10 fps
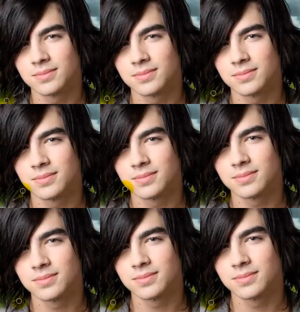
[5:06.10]

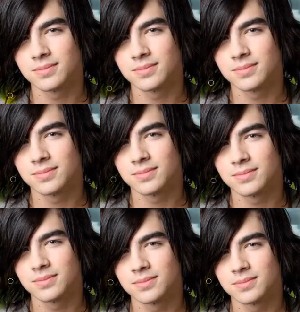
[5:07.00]

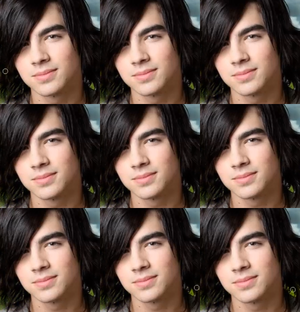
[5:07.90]

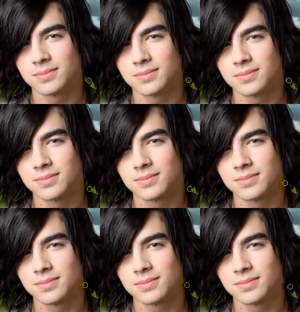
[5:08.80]

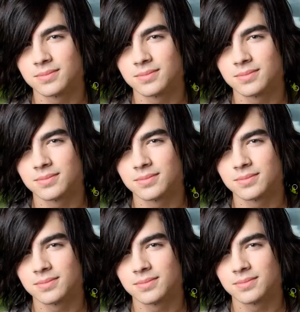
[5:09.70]

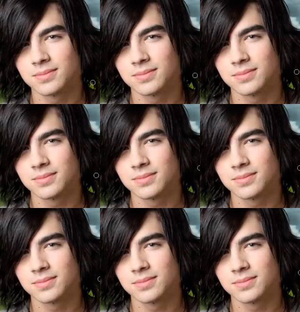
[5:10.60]

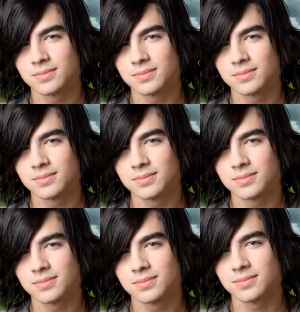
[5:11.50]

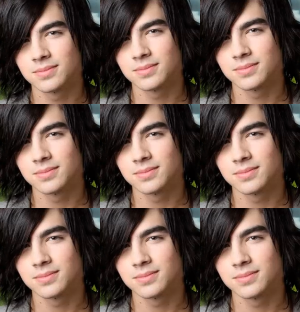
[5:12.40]

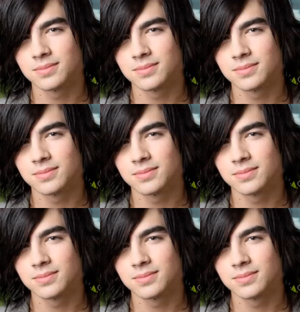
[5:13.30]
(silence)